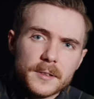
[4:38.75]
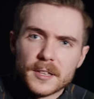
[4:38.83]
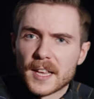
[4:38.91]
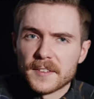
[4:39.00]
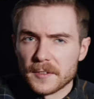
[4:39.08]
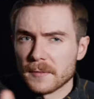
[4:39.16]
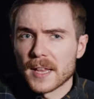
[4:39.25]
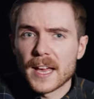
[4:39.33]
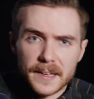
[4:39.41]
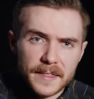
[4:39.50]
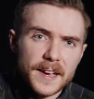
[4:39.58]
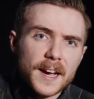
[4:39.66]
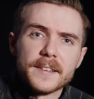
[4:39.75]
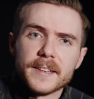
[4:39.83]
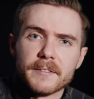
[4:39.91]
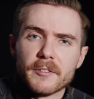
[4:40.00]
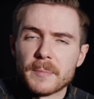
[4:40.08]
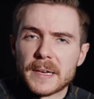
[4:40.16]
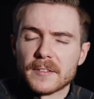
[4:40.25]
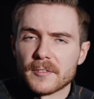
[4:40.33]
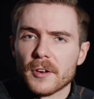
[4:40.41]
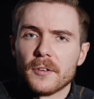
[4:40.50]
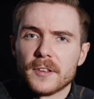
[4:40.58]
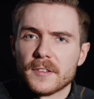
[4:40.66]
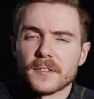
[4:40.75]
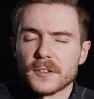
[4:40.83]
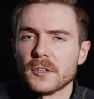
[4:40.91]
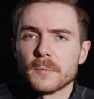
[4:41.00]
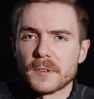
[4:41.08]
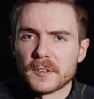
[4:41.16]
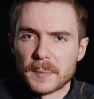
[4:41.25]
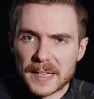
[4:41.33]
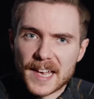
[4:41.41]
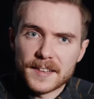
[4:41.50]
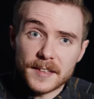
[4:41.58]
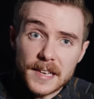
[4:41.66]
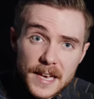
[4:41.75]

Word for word: unless you like the idea of being turned into human spaghetti,